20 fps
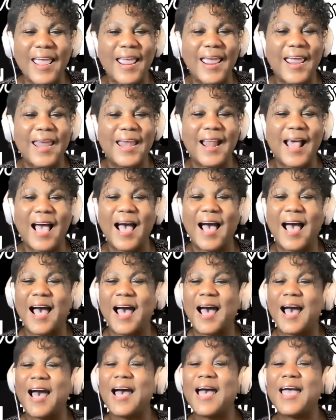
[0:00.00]
And
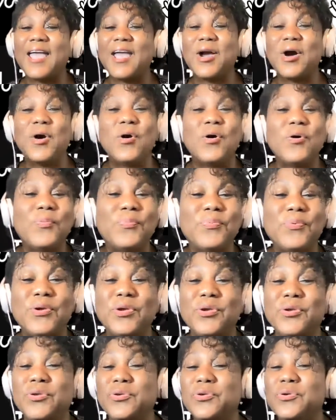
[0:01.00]
I hope
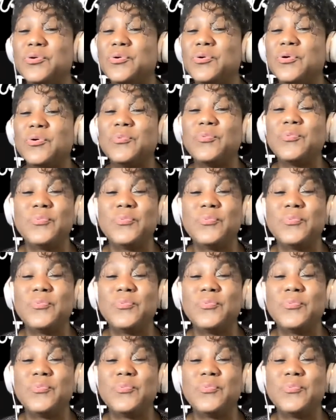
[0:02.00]
you're